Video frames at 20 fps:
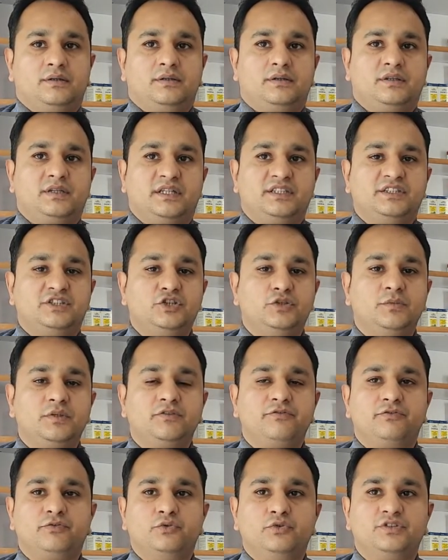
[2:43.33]

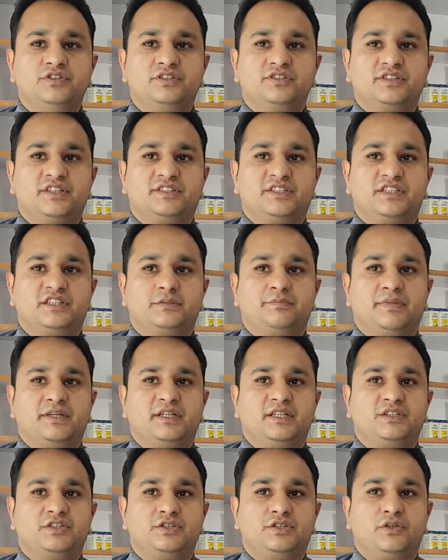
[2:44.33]
Consuming foods such as
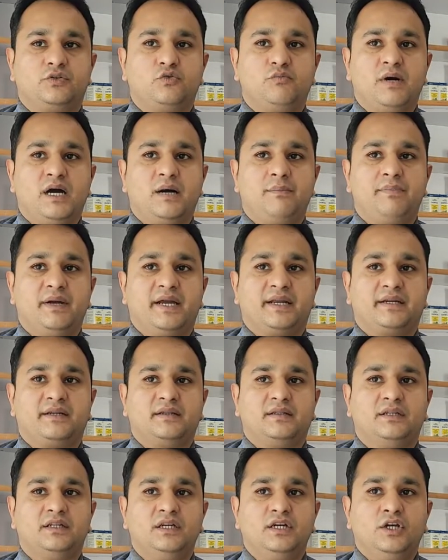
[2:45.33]
spinach, rhubarb,
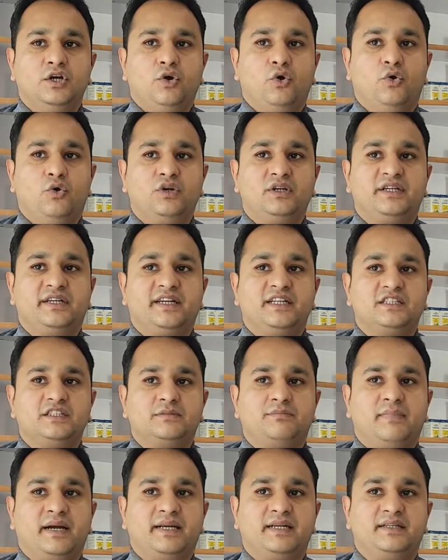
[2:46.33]
and whole
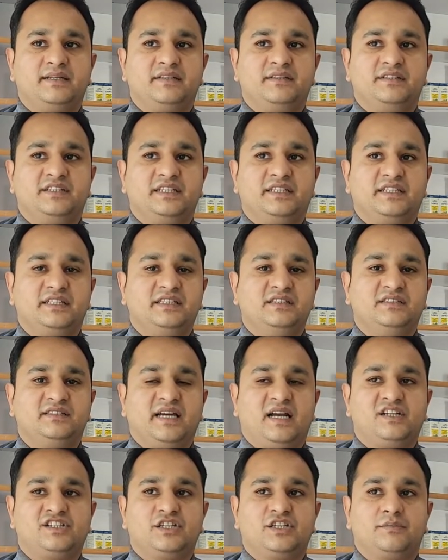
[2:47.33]
grains might decrease
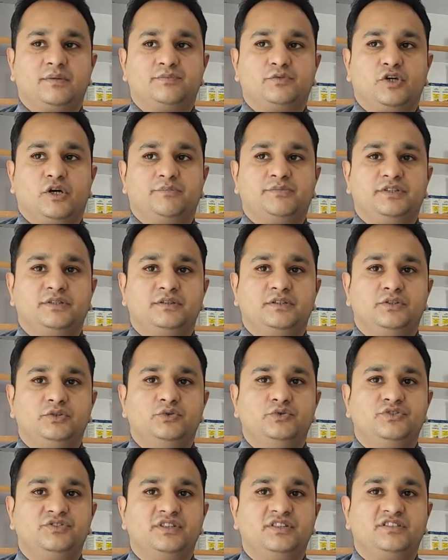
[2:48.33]
calcium absorption.
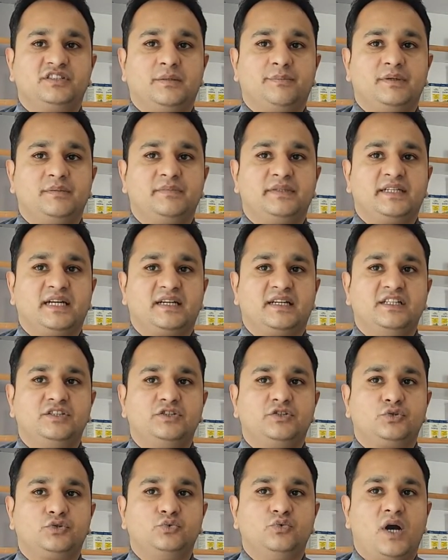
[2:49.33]
Use this supplement at
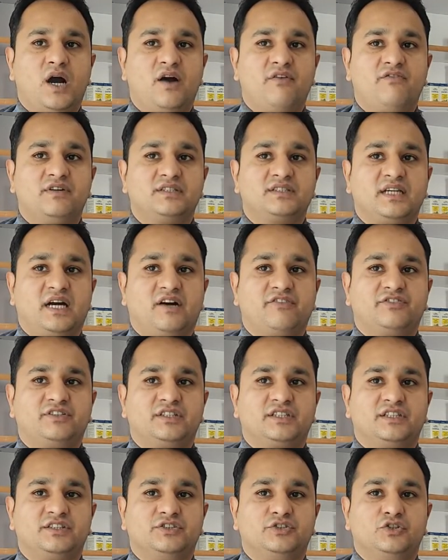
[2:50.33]
least 2 hours
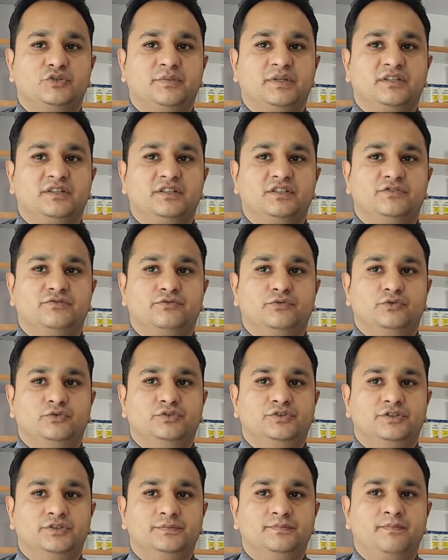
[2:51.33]
after consuming these
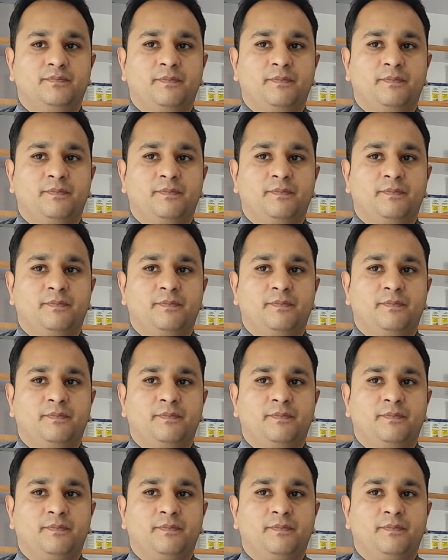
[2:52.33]
foods.